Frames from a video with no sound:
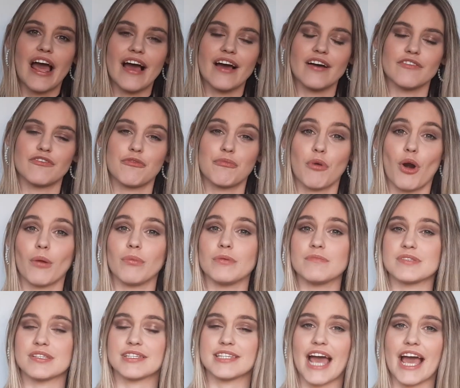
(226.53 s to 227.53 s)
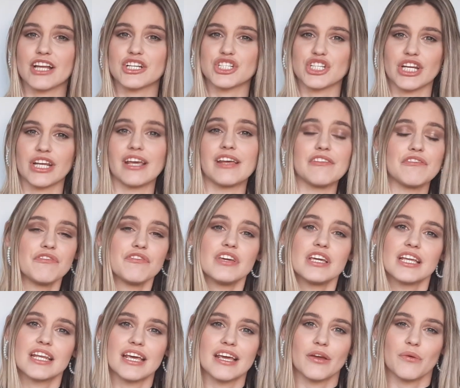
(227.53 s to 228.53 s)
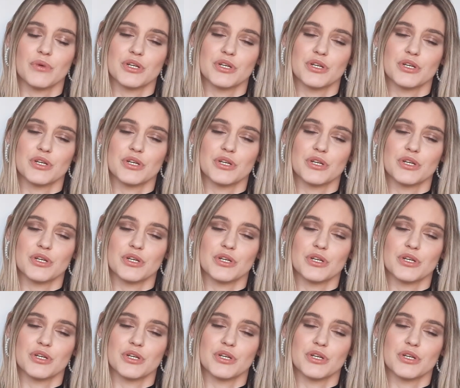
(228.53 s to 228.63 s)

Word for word: have problems attaching and feeding,